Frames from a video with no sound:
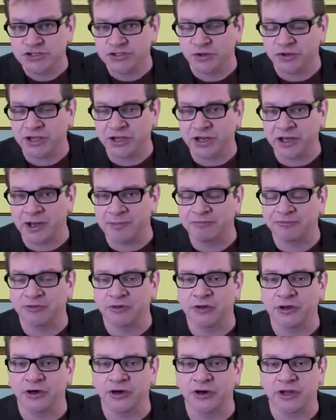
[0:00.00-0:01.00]
So giddy up
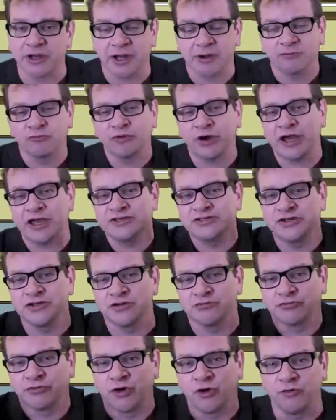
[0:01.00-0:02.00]
for learning. I'm raising
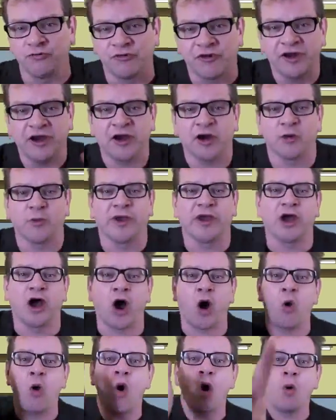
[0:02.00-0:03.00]
the roof, and here we
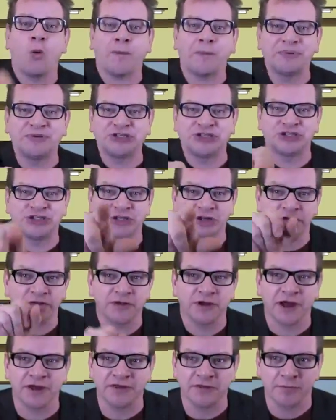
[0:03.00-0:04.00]
go.
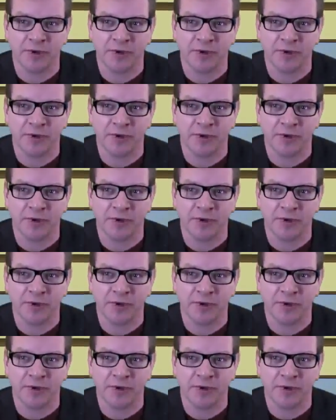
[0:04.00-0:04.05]
The Ninth